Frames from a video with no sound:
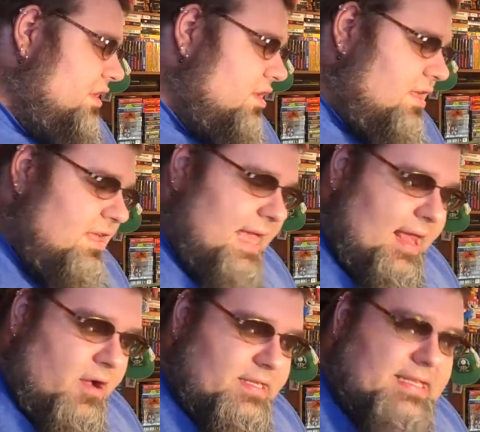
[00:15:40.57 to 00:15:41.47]
you
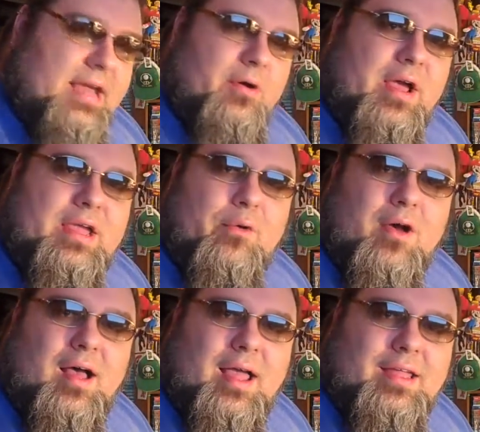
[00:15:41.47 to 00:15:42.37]
can't always get what you
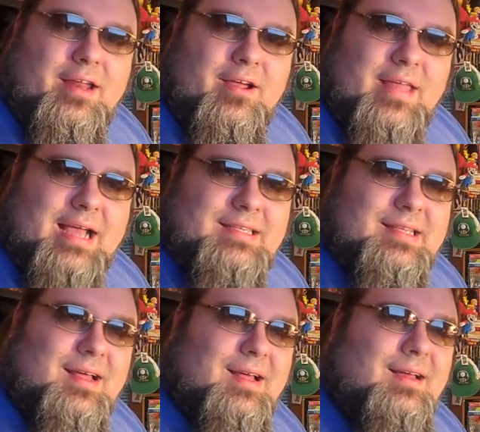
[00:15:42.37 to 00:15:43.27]
want. You know that
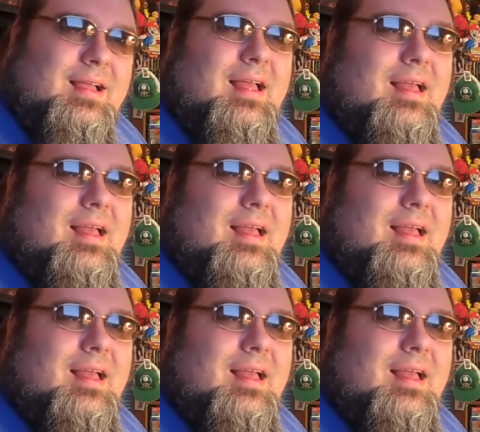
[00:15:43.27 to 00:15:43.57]
song?